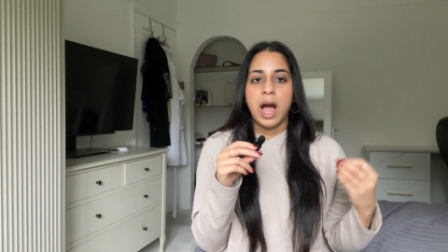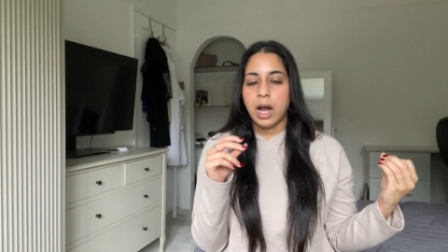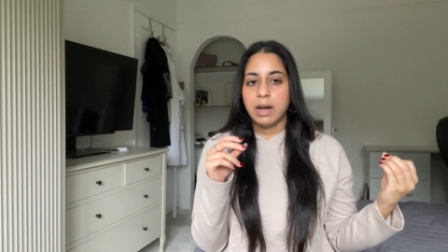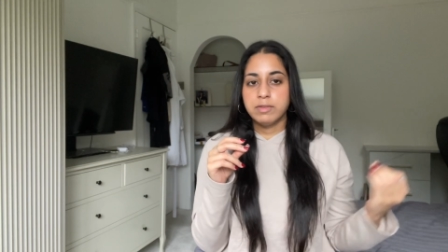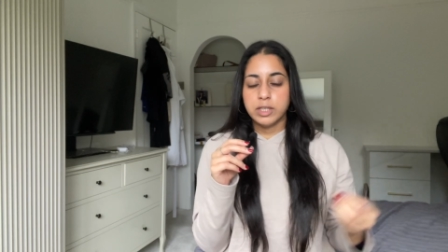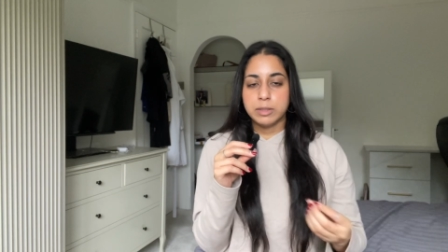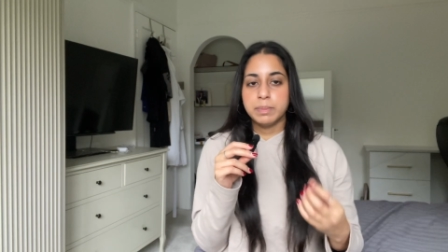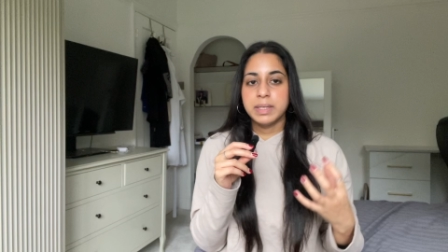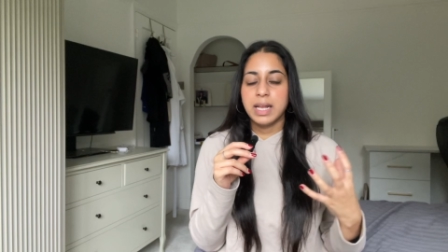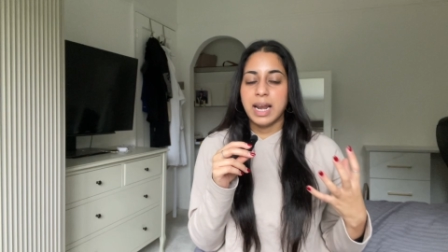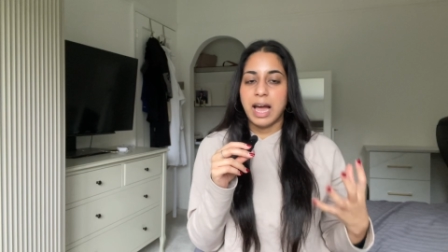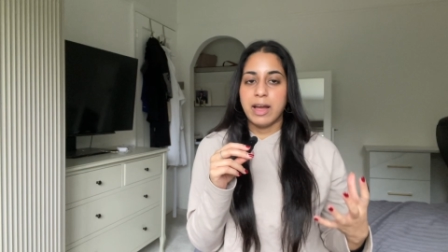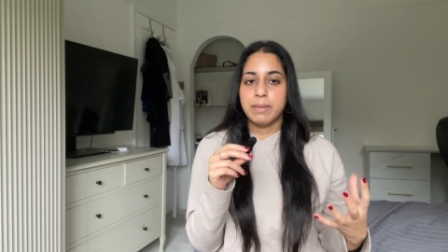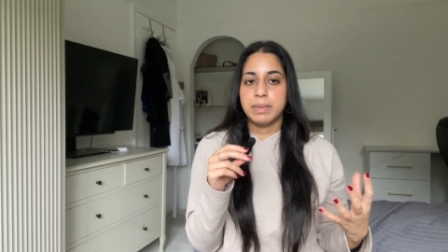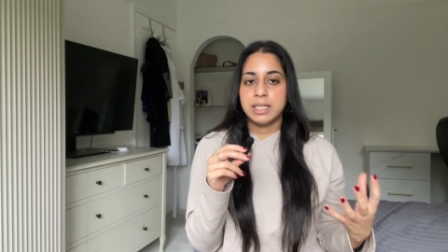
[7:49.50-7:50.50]
I've just been
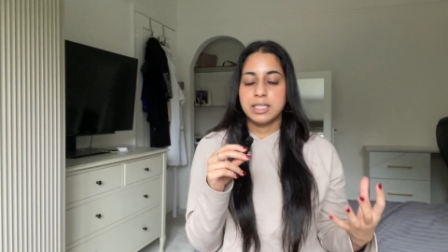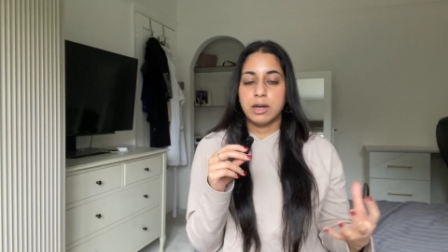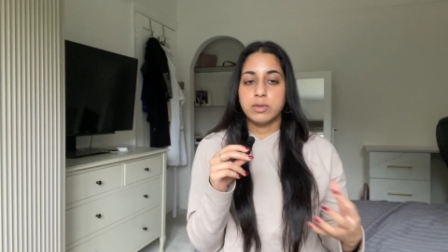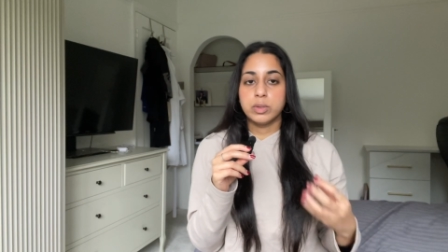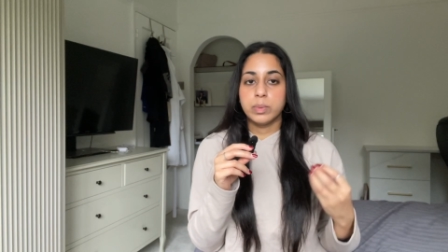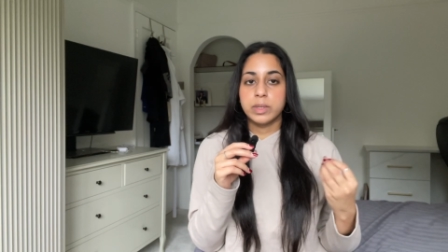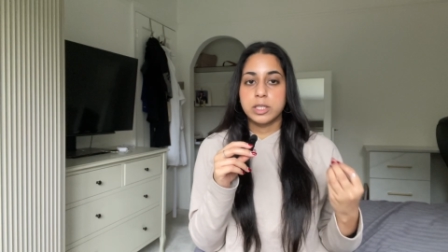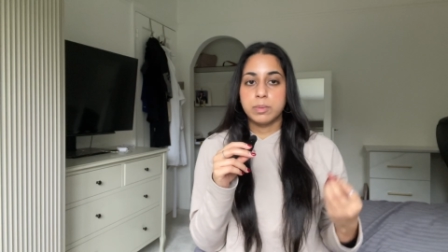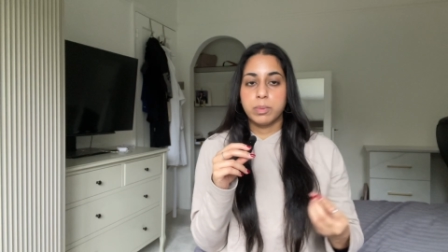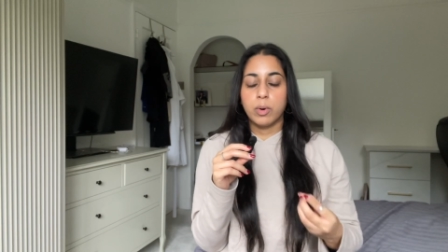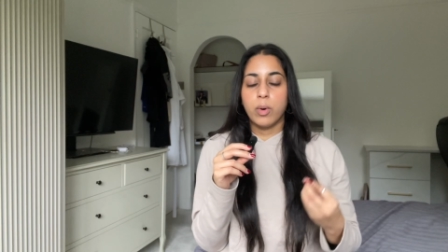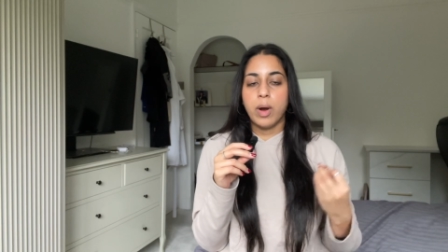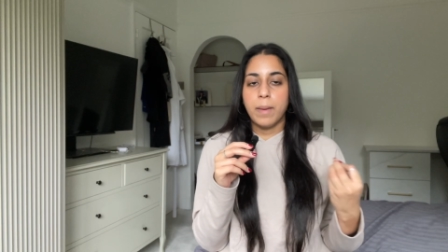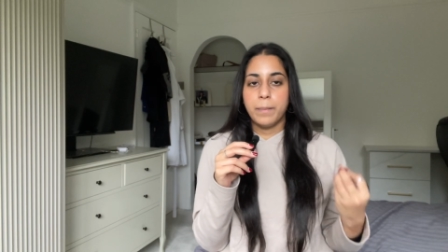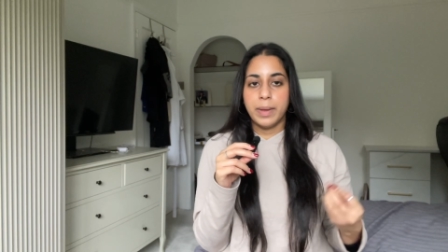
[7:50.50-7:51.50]
allowing myself to
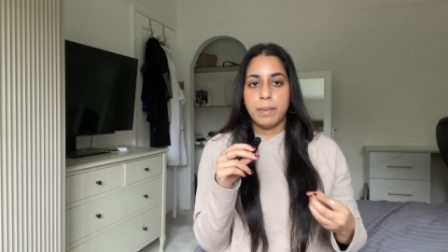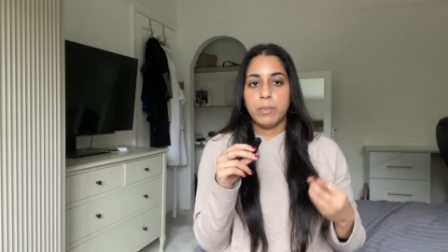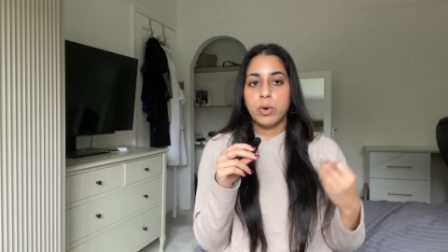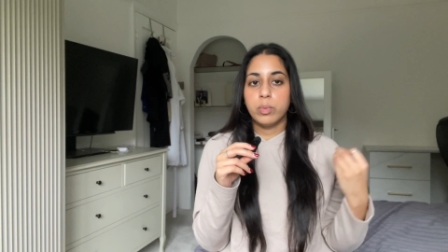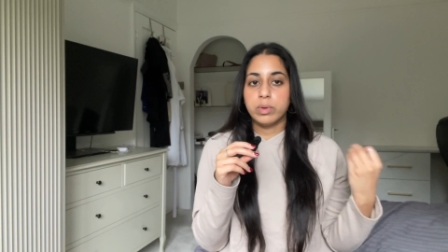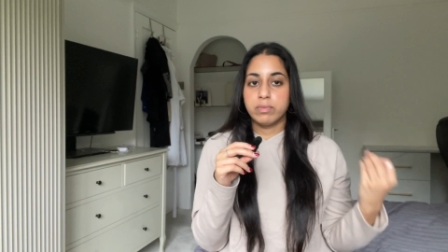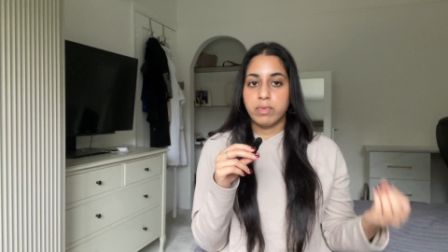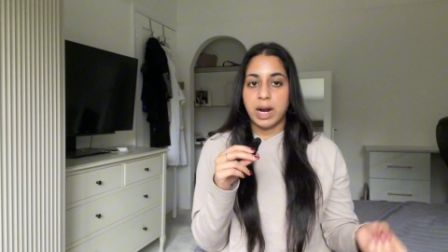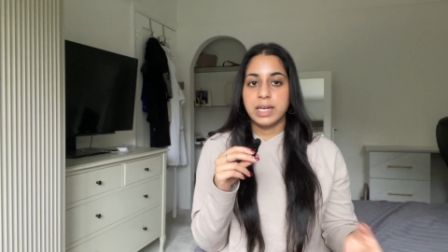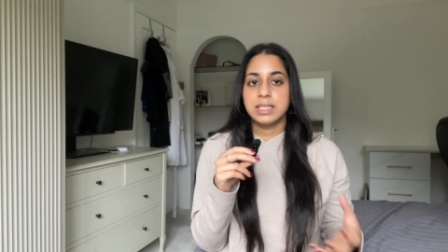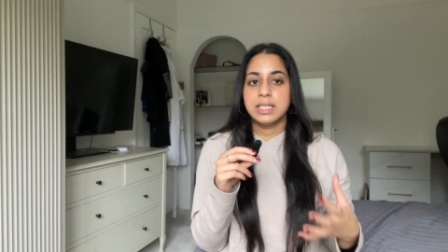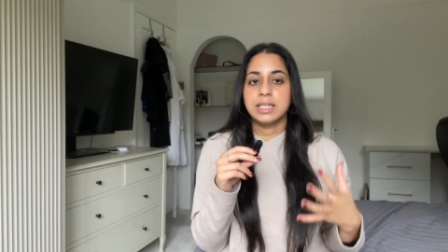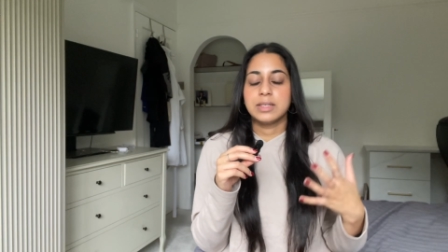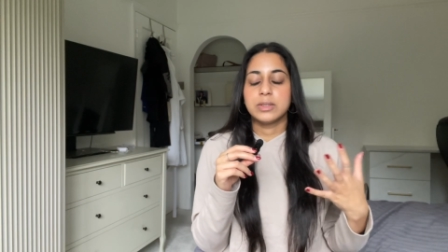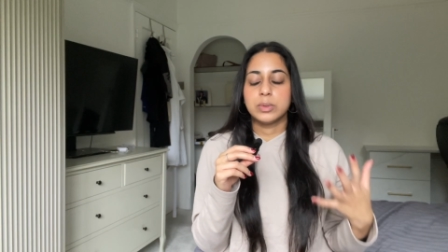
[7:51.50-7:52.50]
explore a bit more with
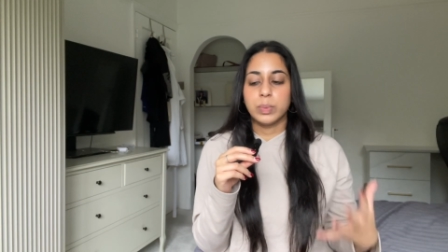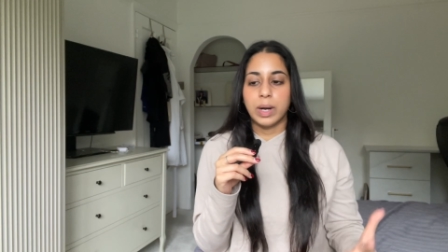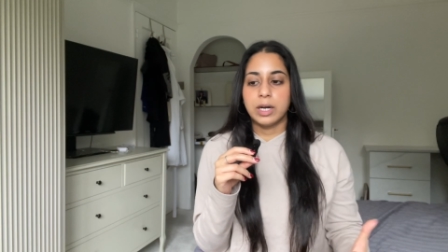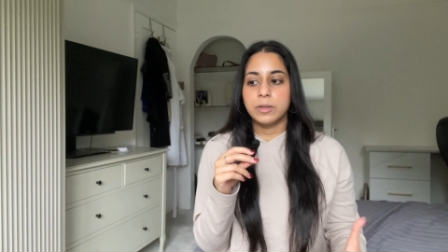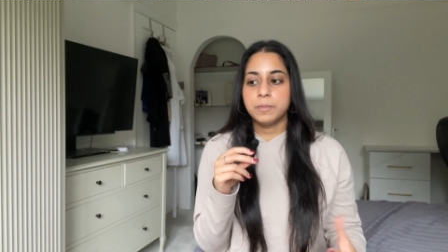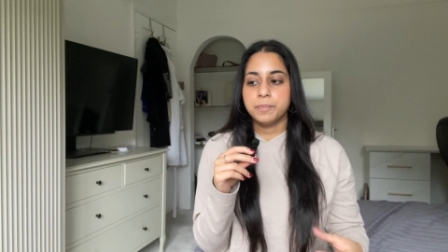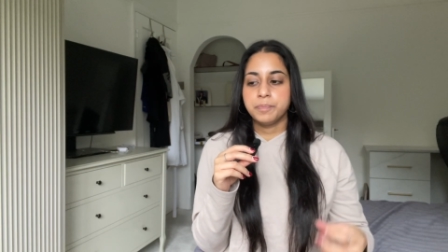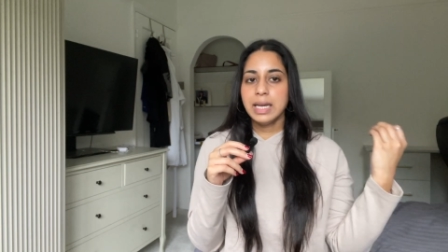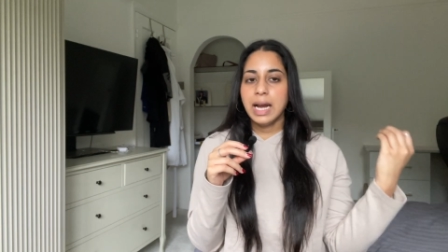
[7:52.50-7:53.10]
writing as well.